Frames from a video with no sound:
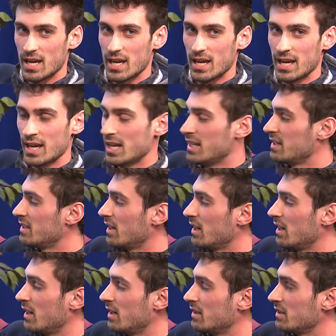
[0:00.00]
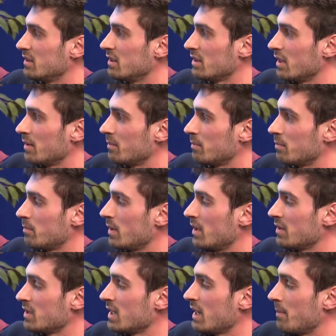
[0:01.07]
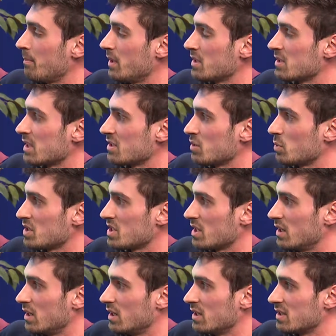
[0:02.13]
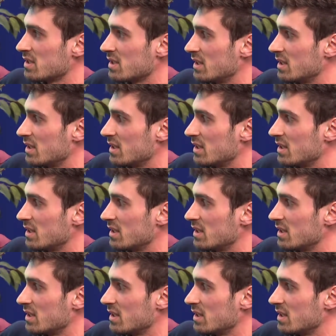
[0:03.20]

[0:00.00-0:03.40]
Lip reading: and you know, you got buttons that switch guns,